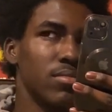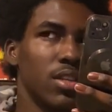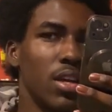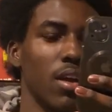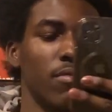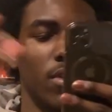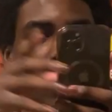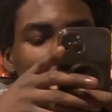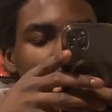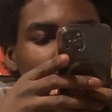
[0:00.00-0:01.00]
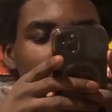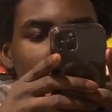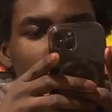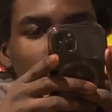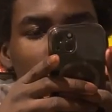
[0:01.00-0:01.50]
the cover, I guess
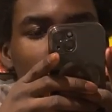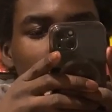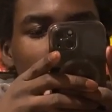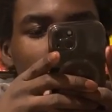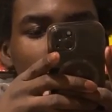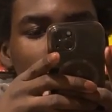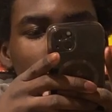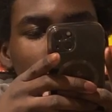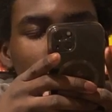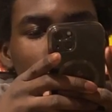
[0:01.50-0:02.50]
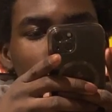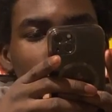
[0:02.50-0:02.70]
they would call it.